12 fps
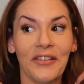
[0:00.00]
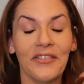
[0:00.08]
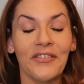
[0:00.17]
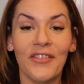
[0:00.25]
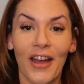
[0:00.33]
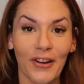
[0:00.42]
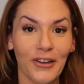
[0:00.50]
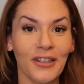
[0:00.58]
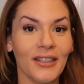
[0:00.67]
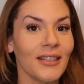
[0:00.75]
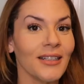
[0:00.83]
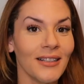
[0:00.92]

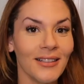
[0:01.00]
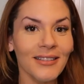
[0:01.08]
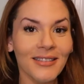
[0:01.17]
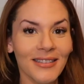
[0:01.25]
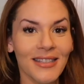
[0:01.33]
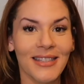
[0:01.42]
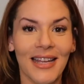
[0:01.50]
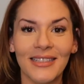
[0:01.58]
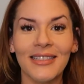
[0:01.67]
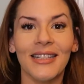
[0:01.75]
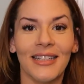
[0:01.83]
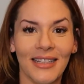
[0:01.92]
very
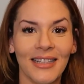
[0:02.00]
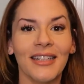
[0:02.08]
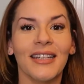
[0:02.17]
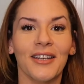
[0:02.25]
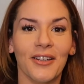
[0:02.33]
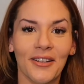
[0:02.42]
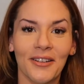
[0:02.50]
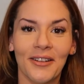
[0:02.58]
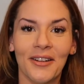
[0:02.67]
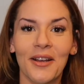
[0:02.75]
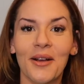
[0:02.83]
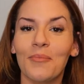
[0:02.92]
scented in here.
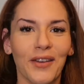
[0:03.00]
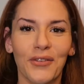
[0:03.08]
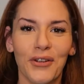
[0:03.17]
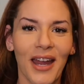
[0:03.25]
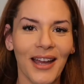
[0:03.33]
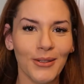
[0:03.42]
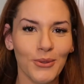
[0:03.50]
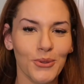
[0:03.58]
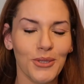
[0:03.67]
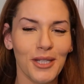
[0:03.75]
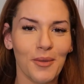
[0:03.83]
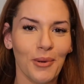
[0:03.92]
If you're not new
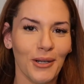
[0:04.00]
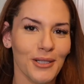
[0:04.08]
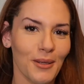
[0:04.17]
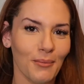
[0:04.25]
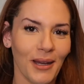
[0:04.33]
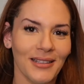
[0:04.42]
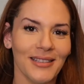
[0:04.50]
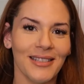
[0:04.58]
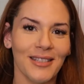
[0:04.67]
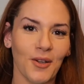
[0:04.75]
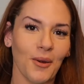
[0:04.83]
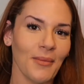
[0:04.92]
to the purse
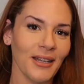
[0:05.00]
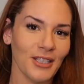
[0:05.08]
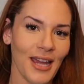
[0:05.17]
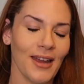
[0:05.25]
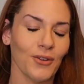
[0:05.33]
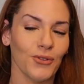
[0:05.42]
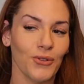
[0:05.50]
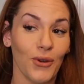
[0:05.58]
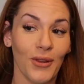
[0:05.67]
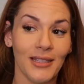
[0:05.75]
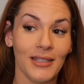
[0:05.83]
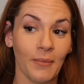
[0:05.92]
unboxings here on my channel, you know
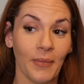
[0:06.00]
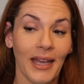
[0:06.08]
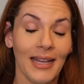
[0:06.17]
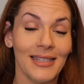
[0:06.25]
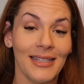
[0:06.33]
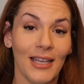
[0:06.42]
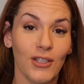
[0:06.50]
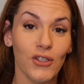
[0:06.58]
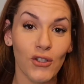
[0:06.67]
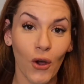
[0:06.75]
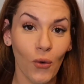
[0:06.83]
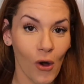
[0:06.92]
that's something I say
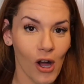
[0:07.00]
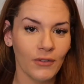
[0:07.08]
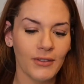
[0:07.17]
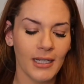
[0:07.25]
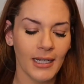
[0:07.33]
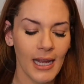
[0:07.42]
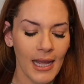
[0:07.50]
so often